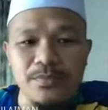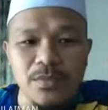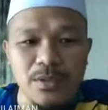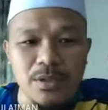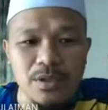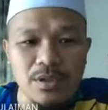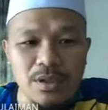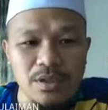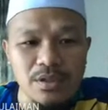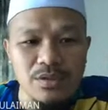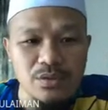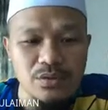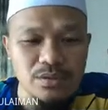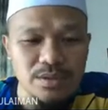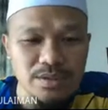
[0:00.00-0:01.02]
Okay,
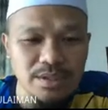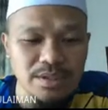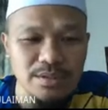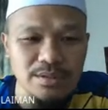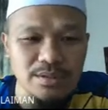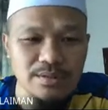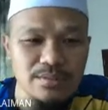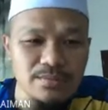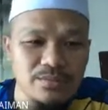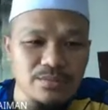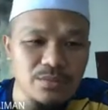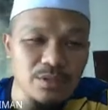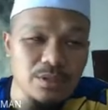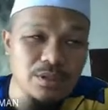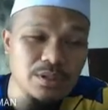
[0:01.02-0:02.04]
so since
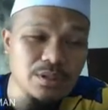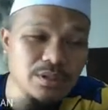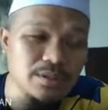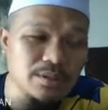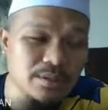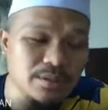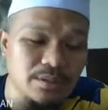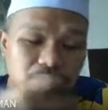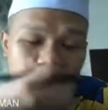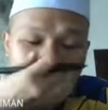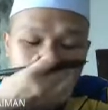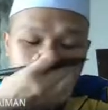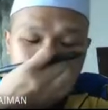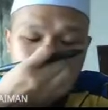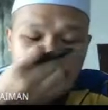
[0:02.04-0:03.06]
the
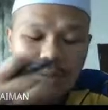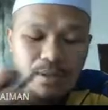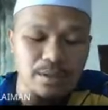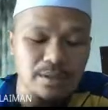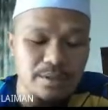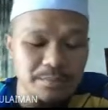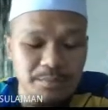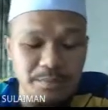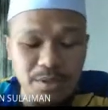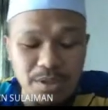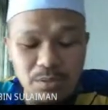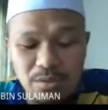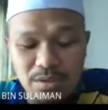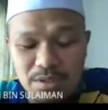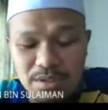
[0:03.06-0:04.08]

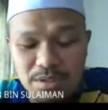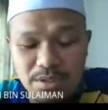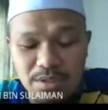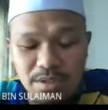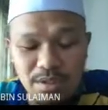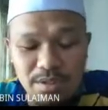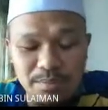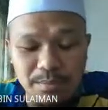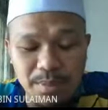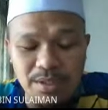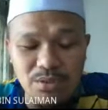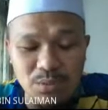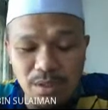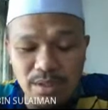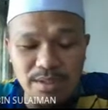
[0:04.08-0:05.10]
bus
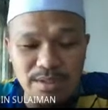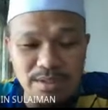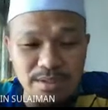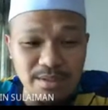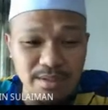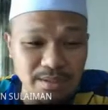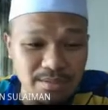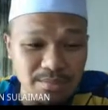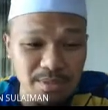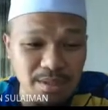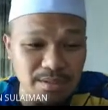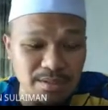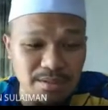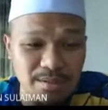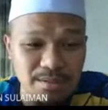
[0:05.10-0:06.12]
1 is the generator
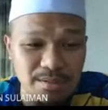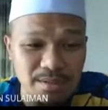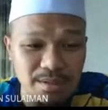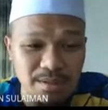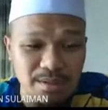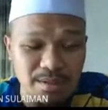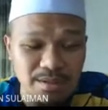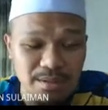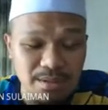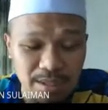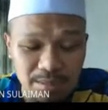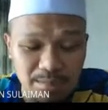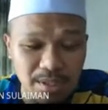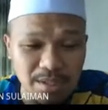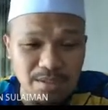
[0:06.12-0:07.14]
bus, select
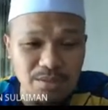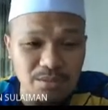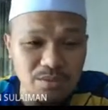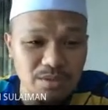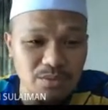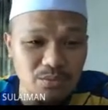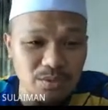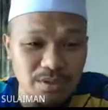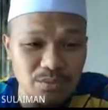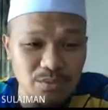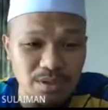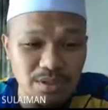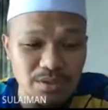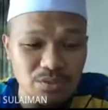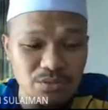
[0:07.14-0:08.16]
bus only we
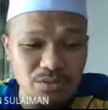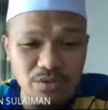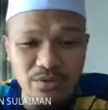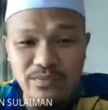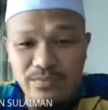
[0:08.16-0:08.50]
need to solve